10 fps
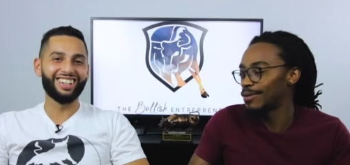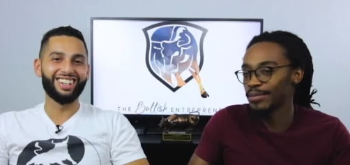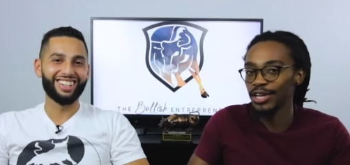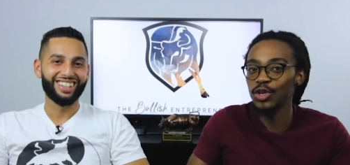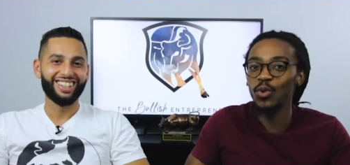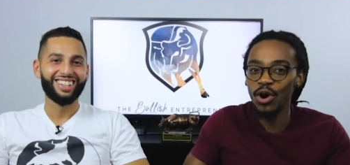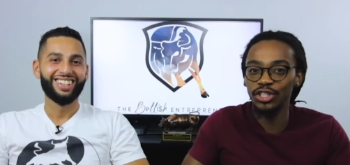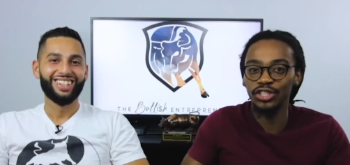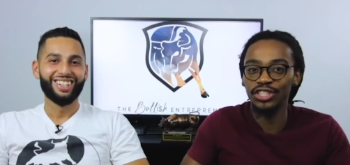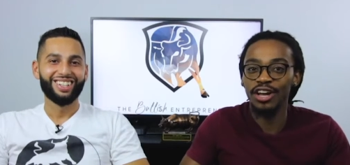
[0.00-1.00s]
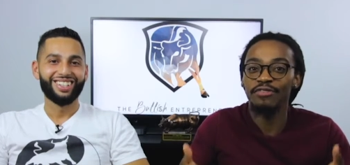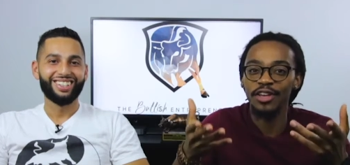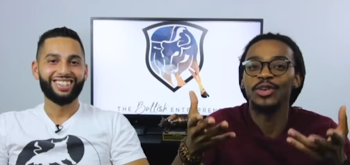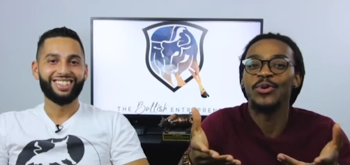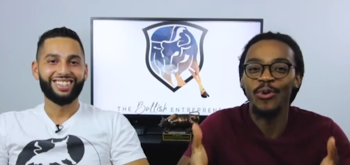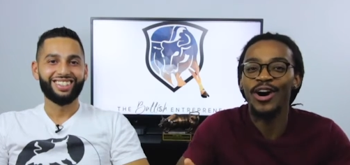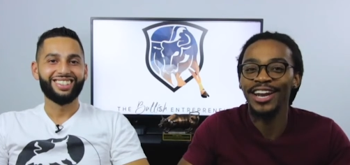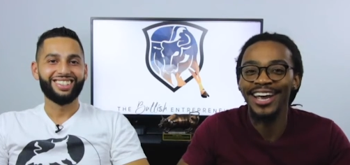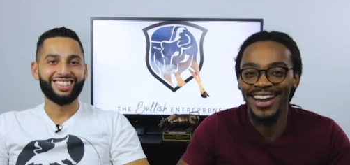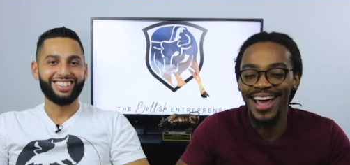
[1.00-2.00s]
Speaker 1: shipment. You want your stuff and you
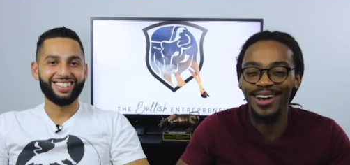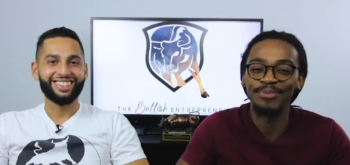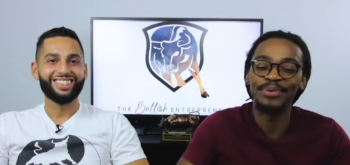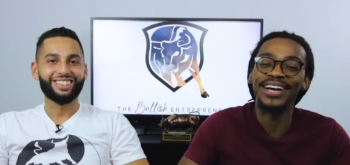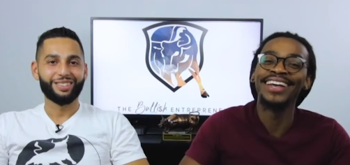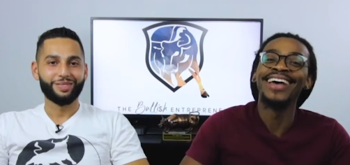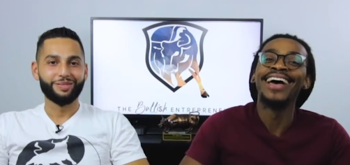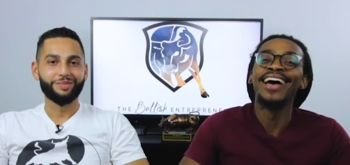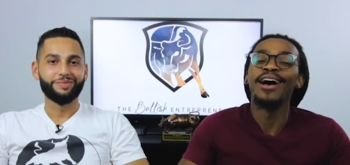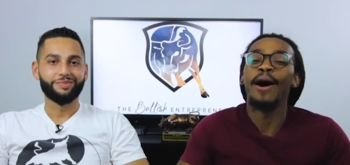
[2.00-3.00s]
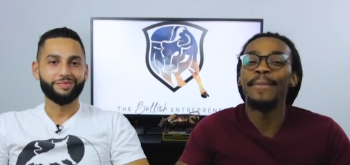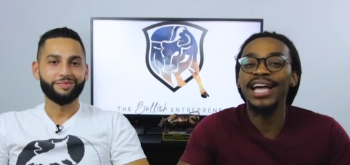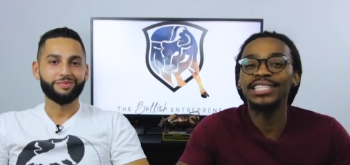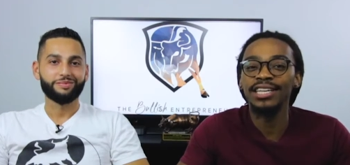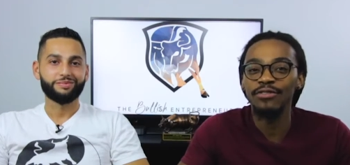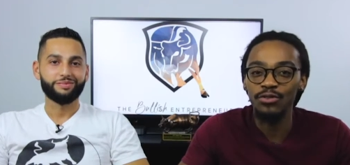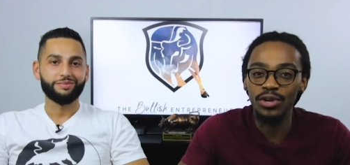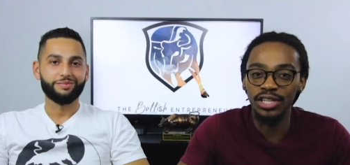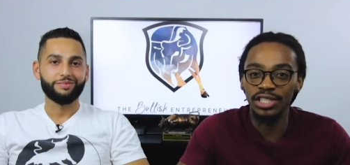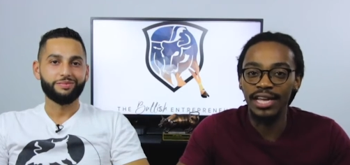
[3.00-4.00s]
want it now. But Imagine if you
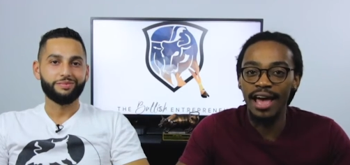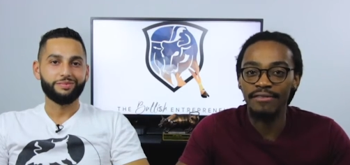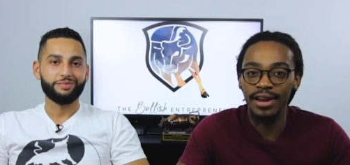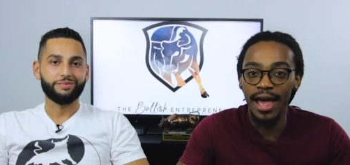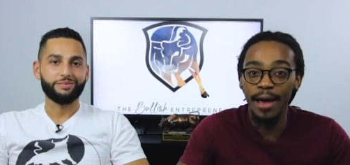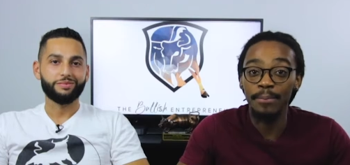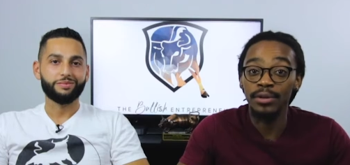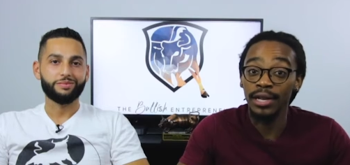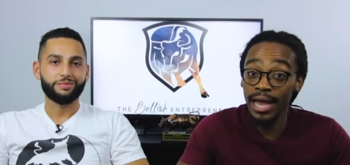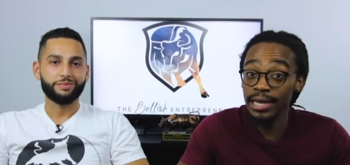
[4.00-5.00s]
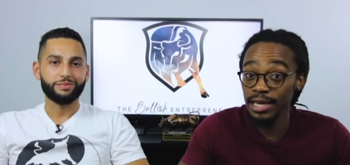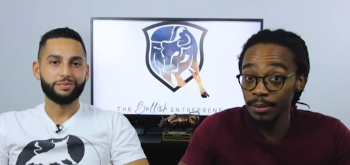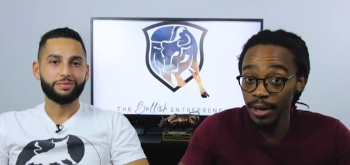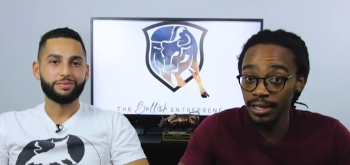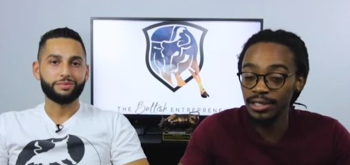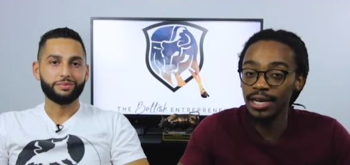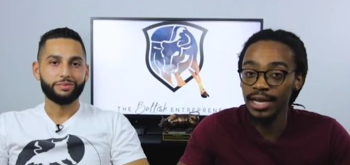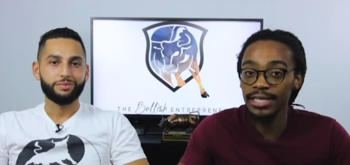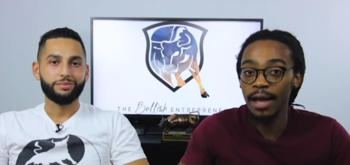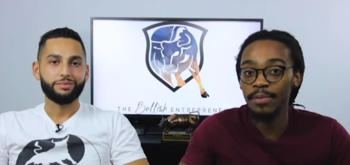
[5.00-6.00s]
can just have an app like Ebates, the
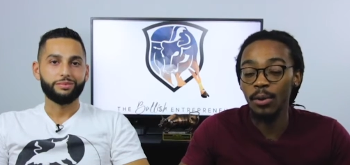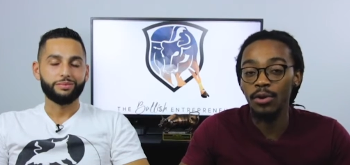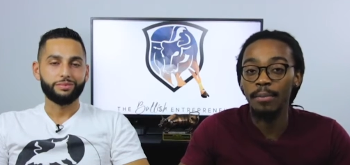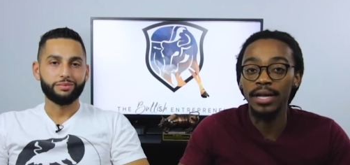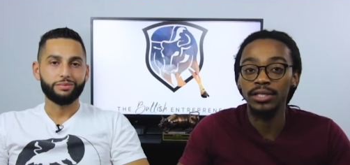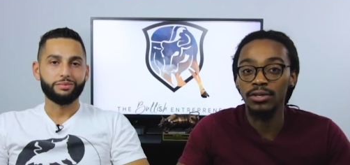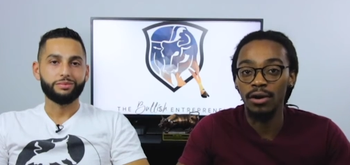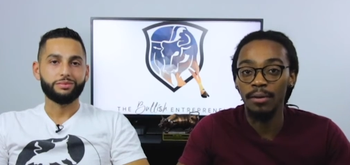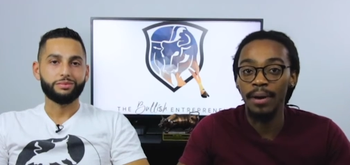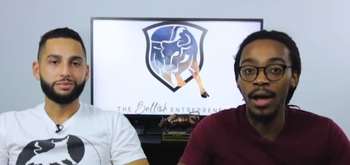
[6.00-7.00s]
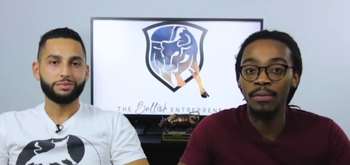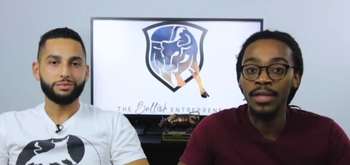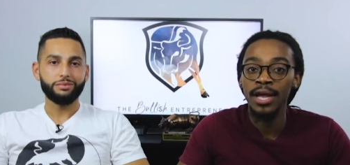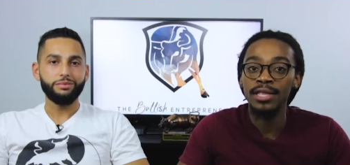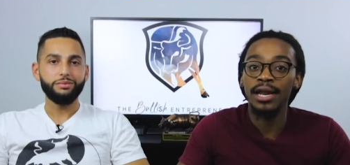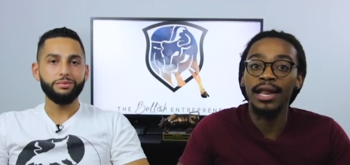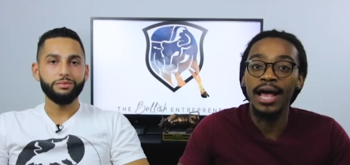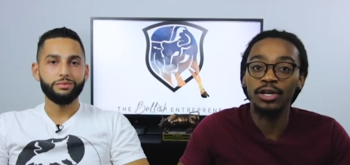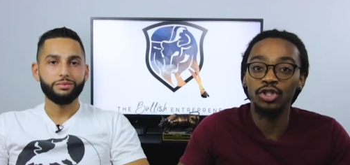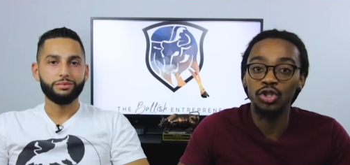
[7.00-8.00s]
next app that we're about to talk about, that
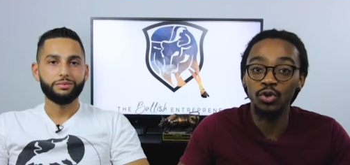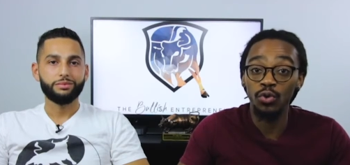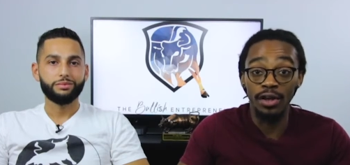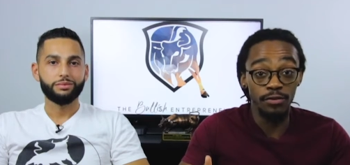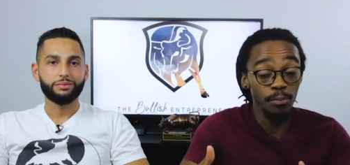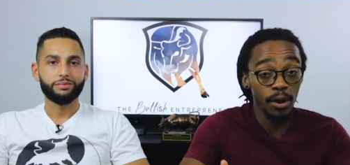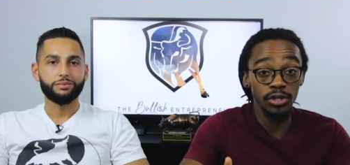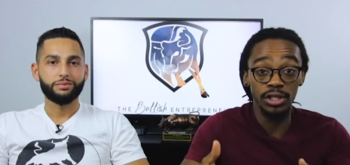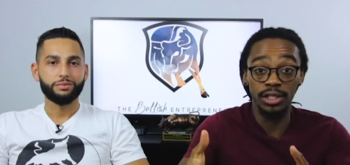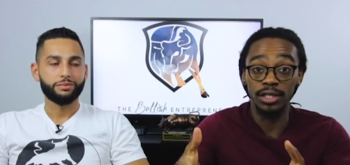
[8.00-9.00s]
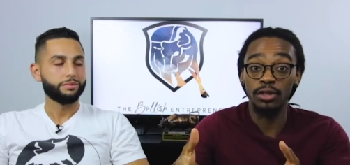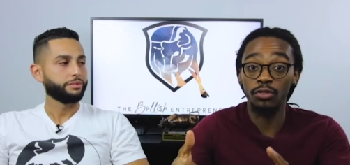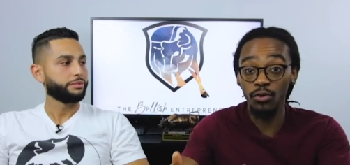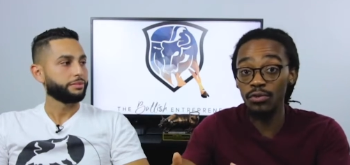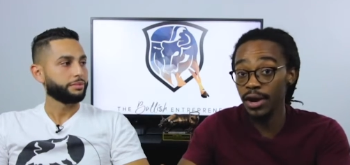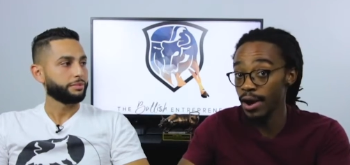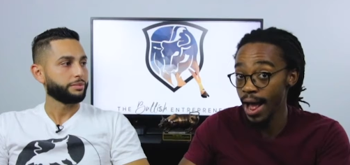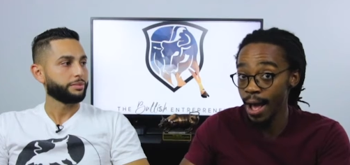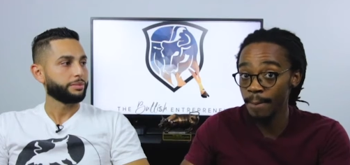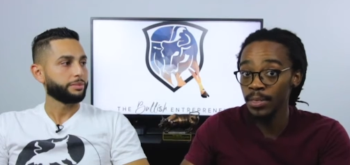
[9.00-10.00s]
allows you, if you purchase through their
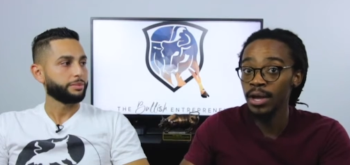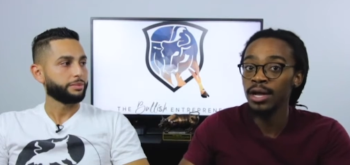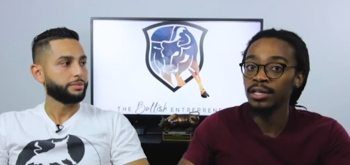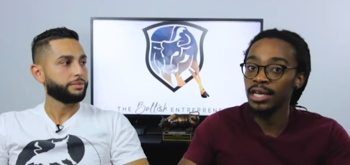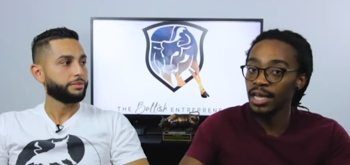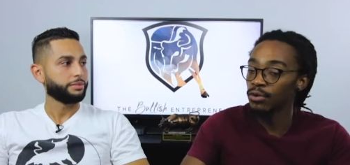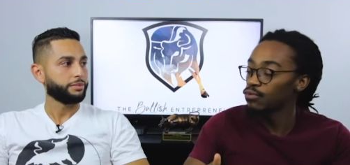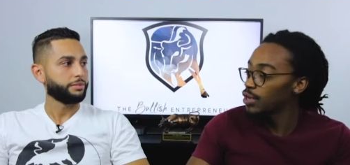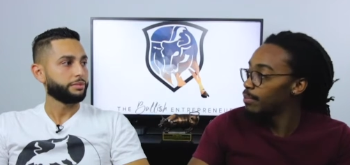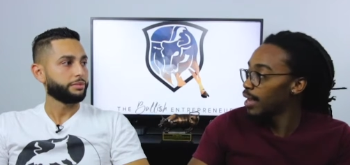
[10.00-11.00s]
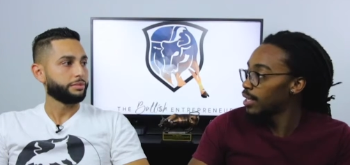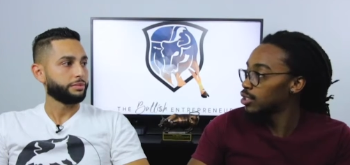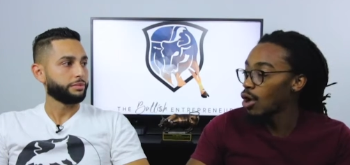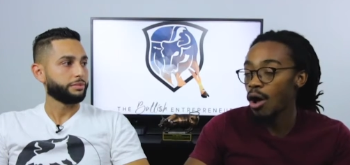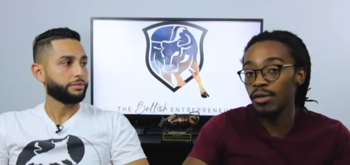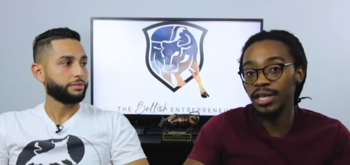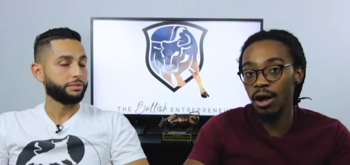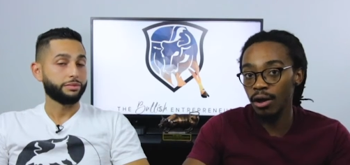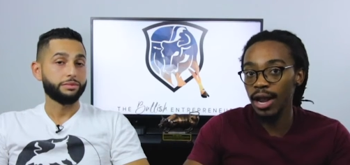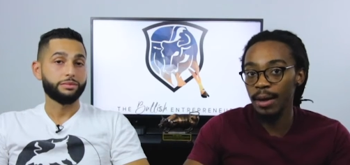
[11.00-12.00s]
app, to get rebates on the
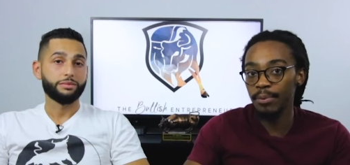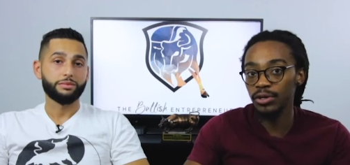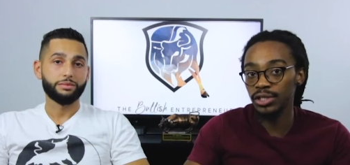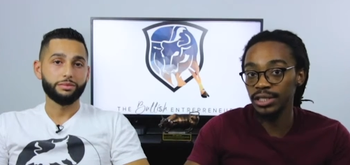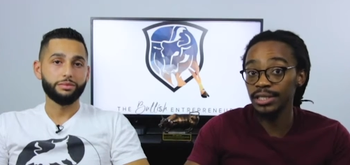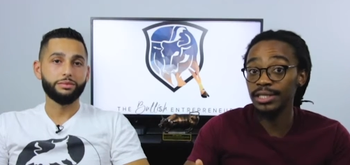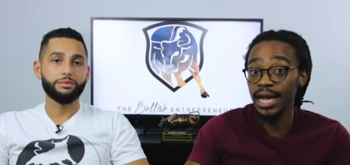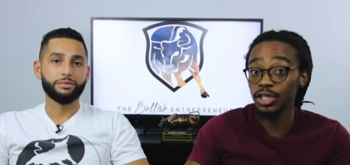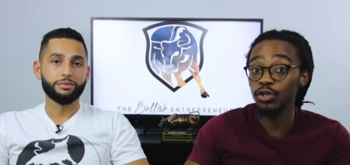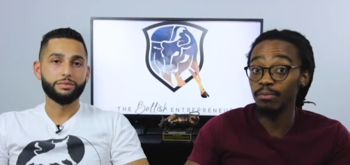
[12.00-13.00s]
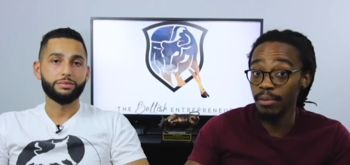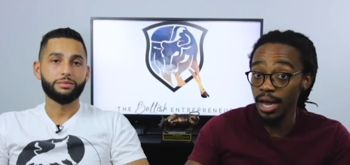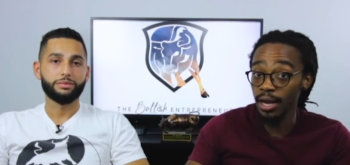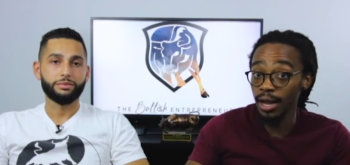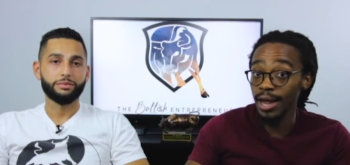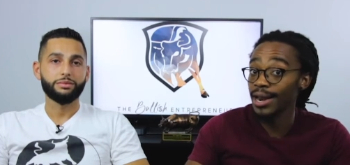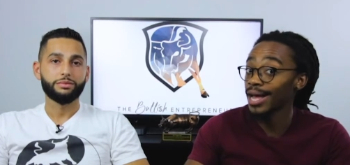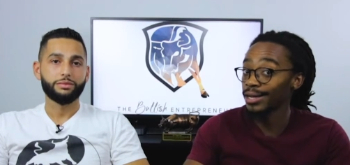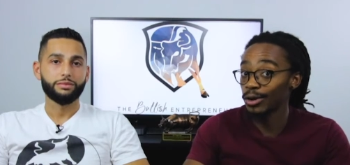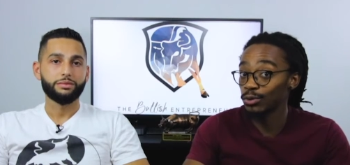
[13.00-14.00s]
online purchases that you make. And
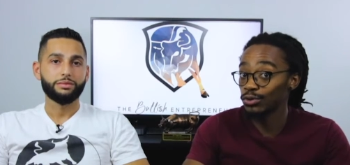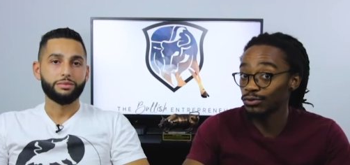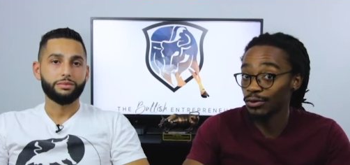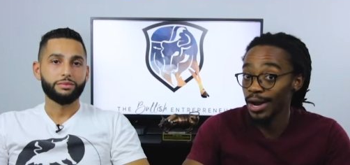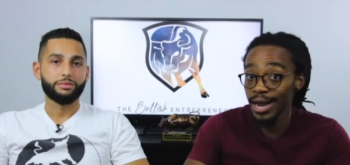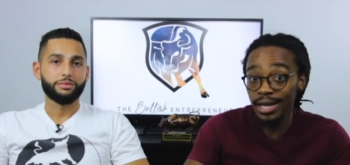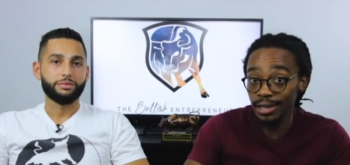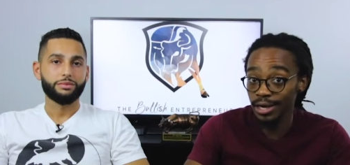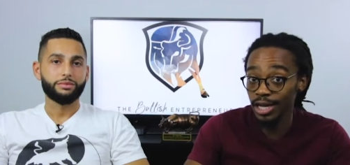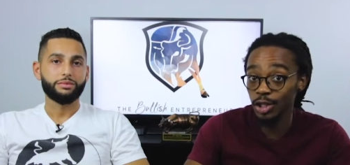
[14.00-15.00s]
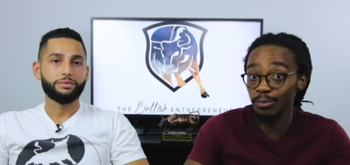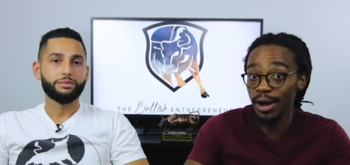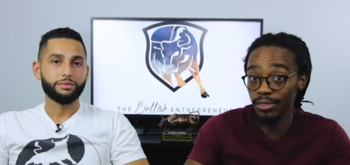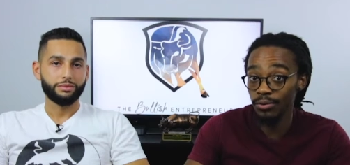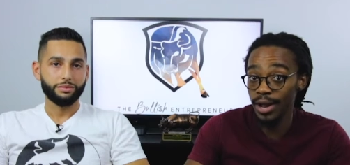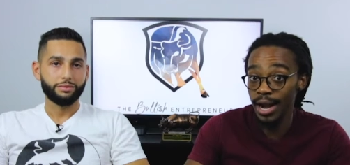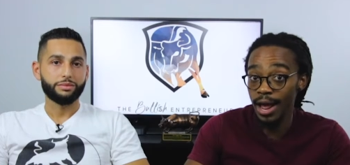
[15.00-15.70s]
that goes for anything that you buy through that